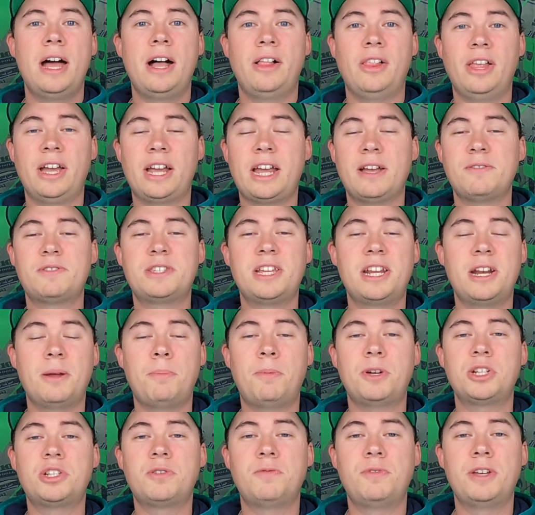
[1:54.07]
Like I've said in a
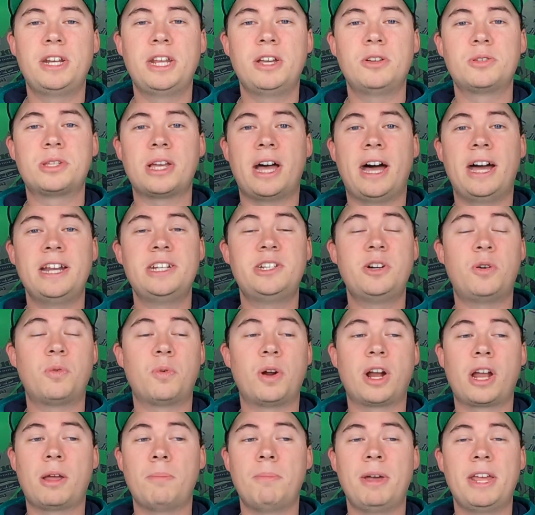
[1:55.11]
bunch of videos, I don't
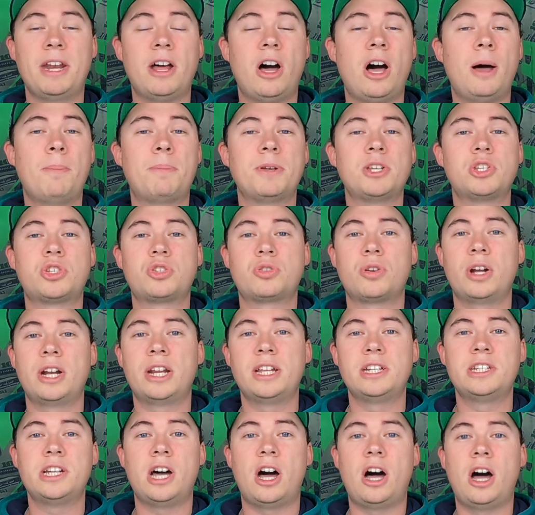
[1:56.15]
recommend hopping straight
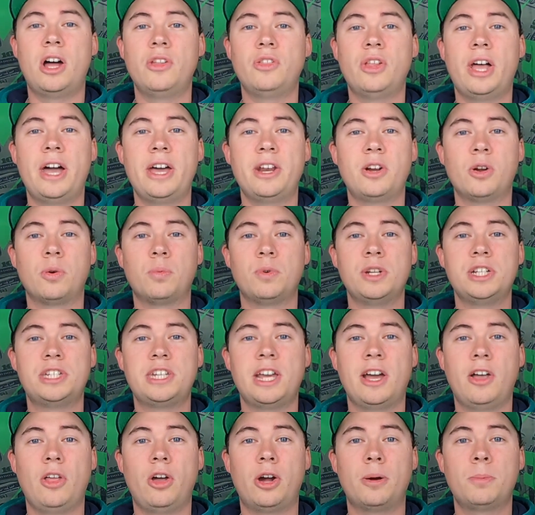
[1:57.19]
into online or
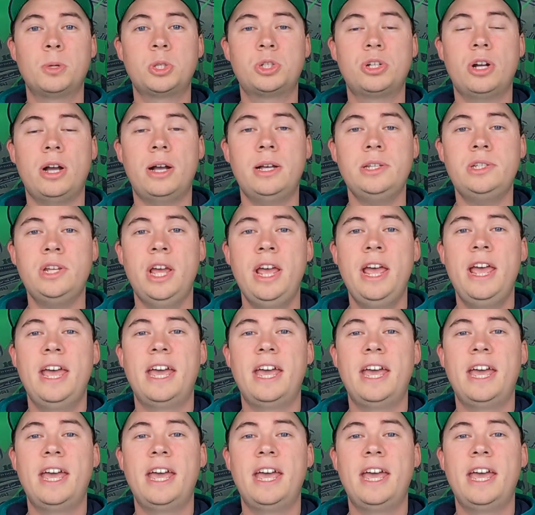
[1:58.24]
retail arbitrage.